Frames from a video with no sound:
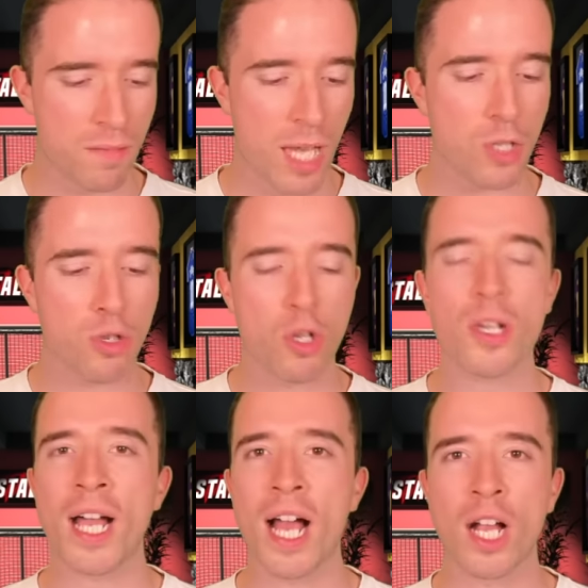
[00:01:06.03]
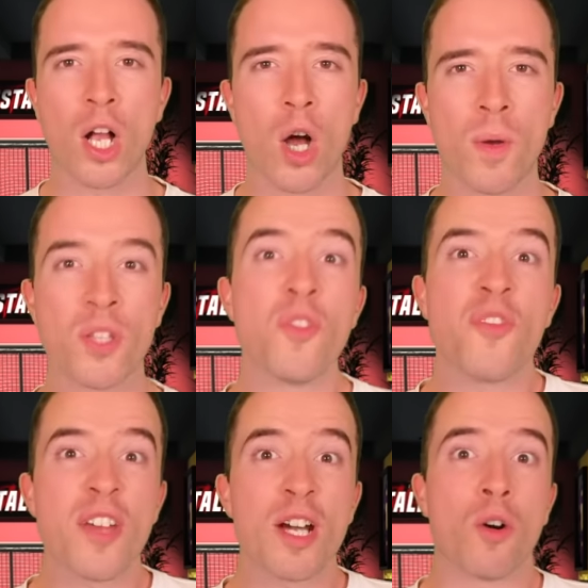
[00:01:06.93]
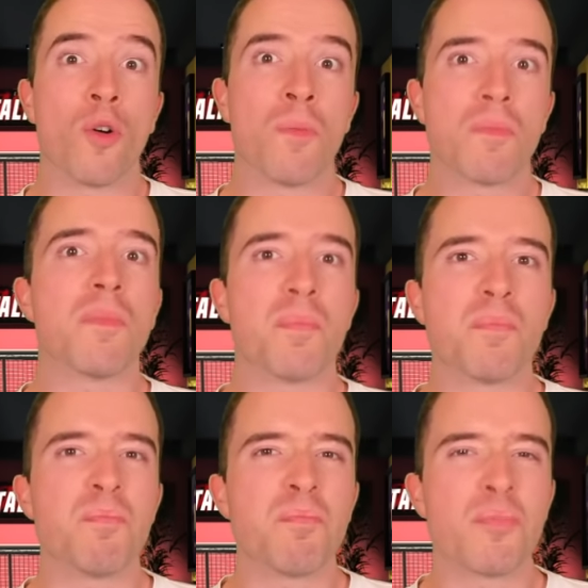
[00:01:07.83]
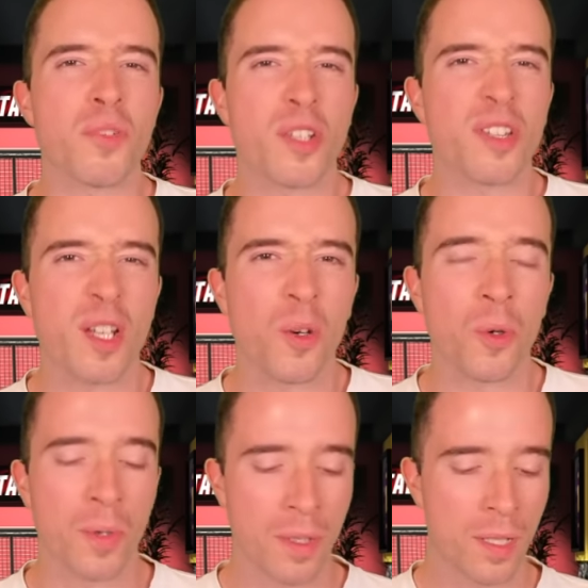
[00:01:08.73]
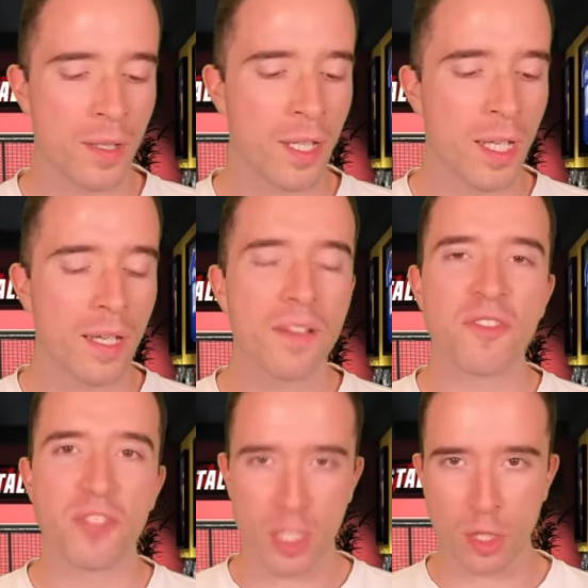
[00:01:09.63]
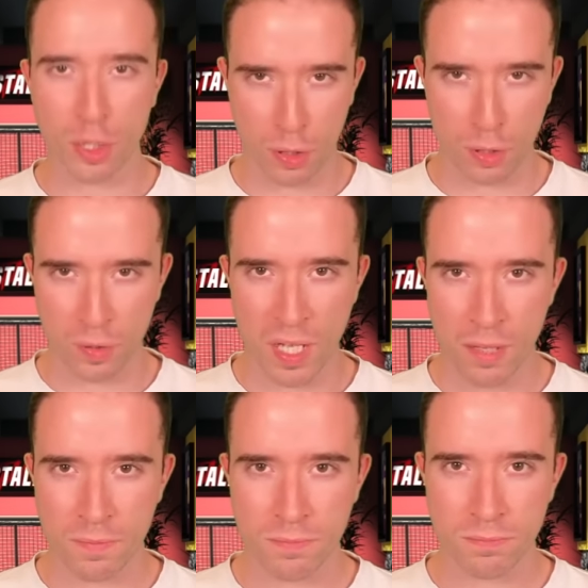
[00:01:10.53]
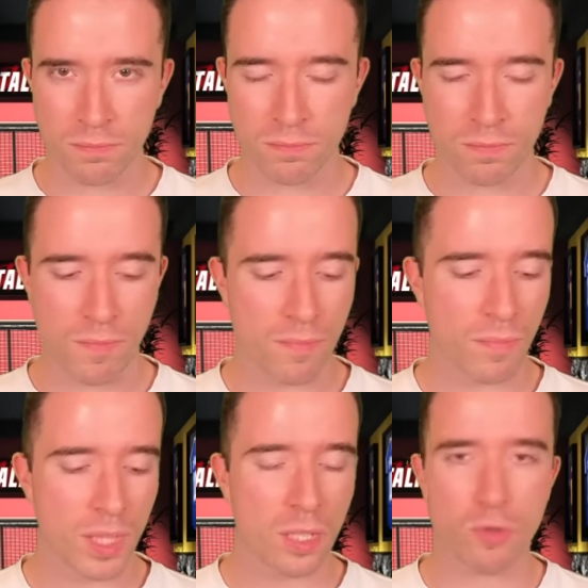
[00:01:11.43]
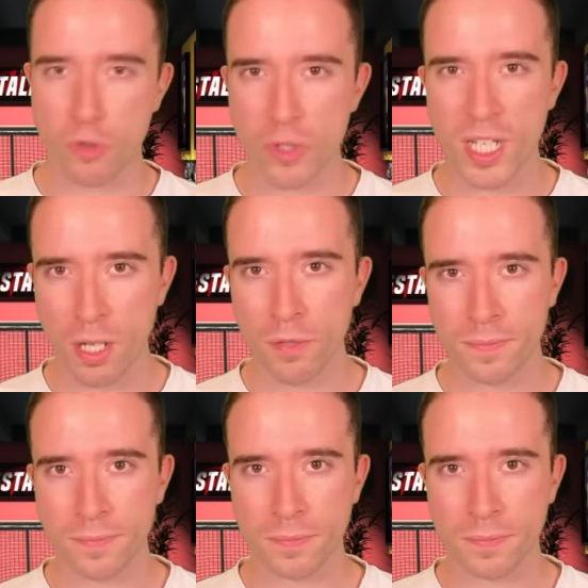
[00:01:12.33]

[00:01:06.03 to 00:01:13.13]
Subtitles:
that you look at and go and you feel Brazil. Vinicius Jr., Rodrigo,